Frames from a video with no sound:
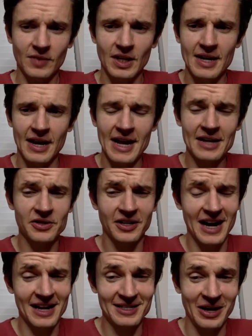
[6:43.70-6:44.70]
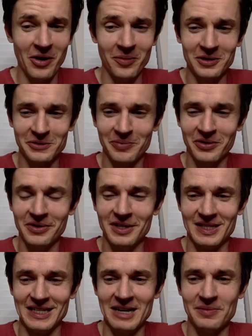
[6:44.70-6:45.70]
Now, natural gas, I almost pulled
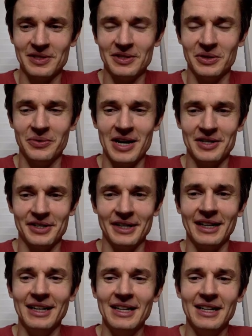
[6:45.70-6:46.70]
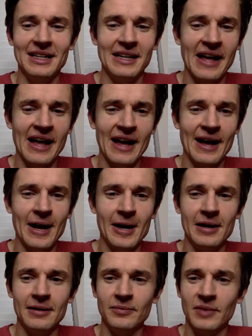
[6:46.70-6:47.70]
the same situation.
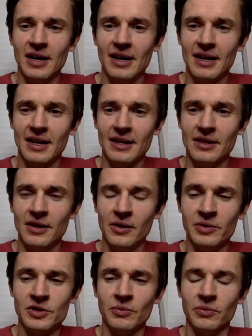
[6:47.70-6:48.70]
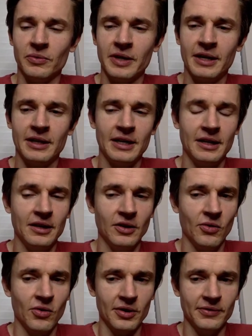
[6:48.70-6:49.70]
There was a really good
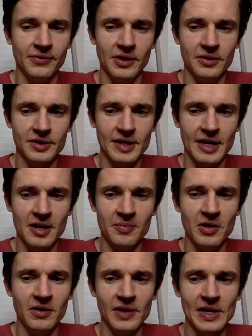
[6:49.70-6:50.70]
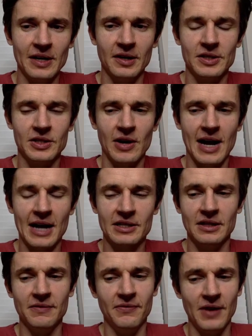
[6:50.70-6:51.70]
order flow setup over here, so I
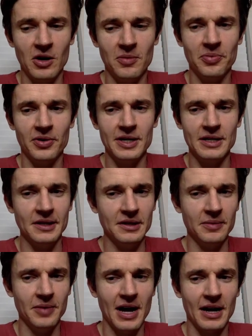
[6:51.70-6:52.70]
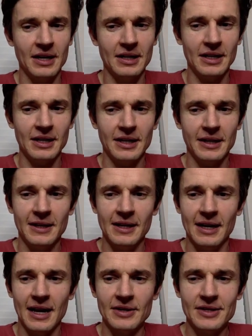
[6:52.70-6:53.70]
actually felt pretty good about it.
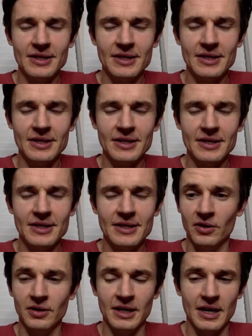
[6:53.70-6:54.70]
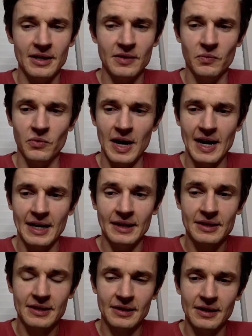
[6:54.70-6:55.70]
I just got in too early. I didn't
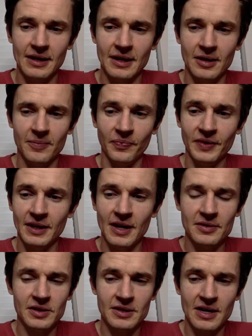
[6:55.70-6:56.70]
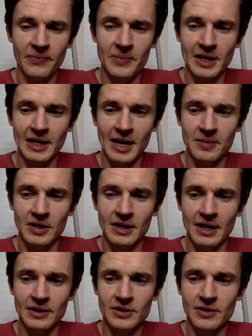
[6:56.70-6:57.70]
wait. I was just off my game
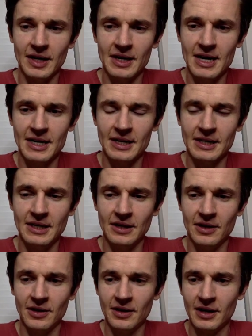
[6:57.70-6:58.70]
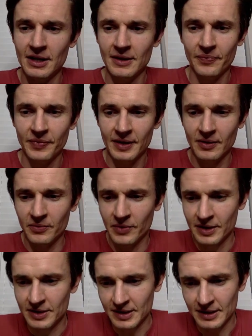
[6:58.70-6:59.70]
today. So I got in here, and
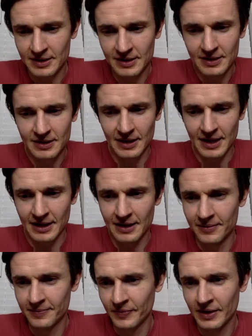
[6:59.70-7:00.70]
what is this? This is like